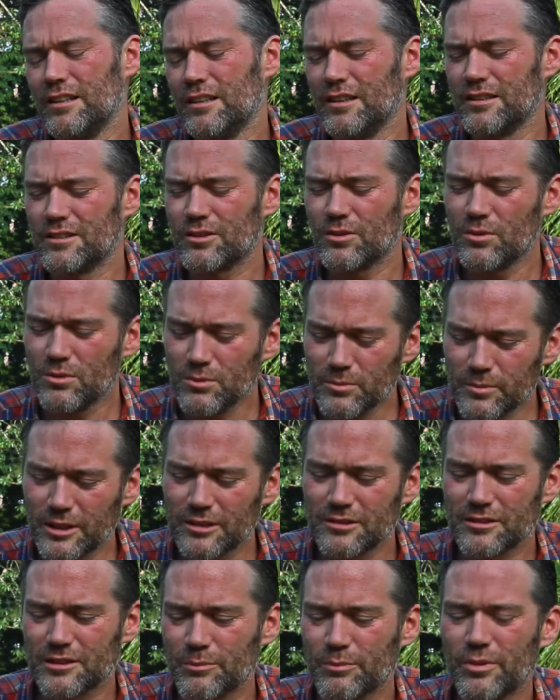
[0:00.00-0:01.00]
it's
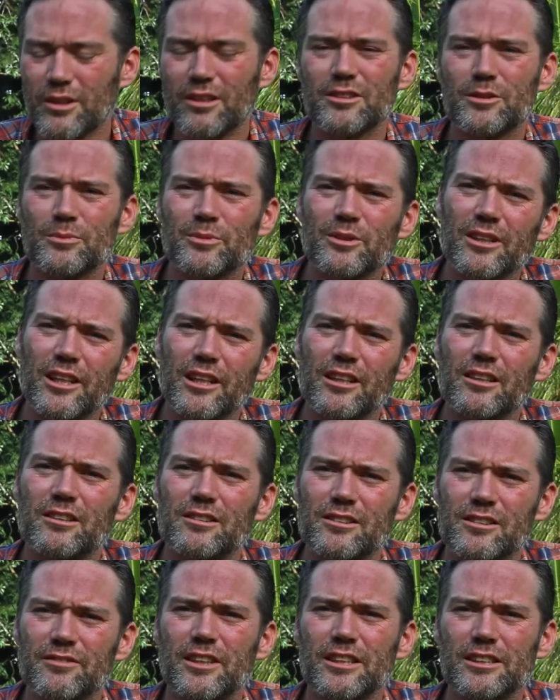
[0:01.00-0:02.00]
almost impossible getting
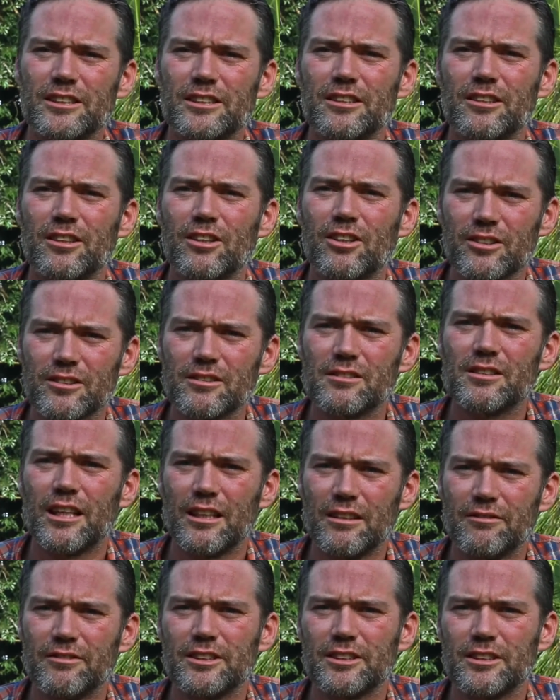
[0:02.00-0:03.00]
conservation on
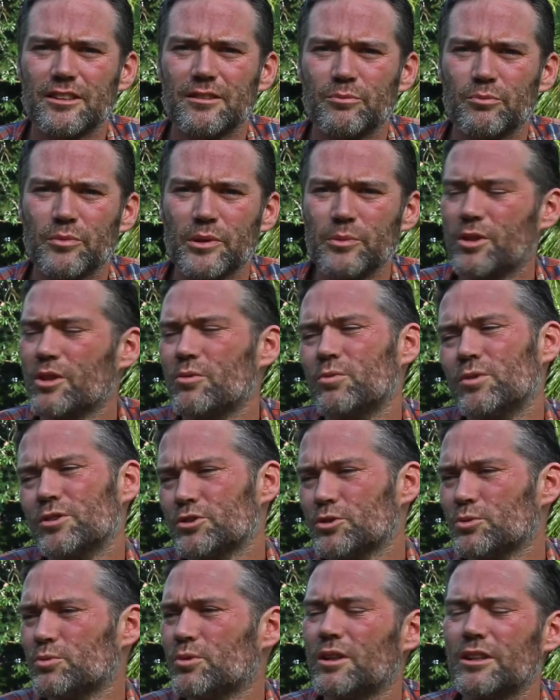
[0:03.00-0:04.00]
television. People don't want
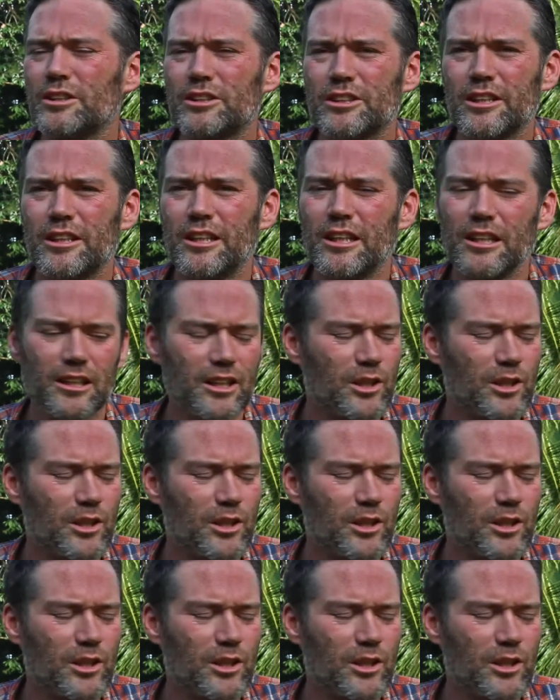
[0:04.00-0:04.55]
to watch it.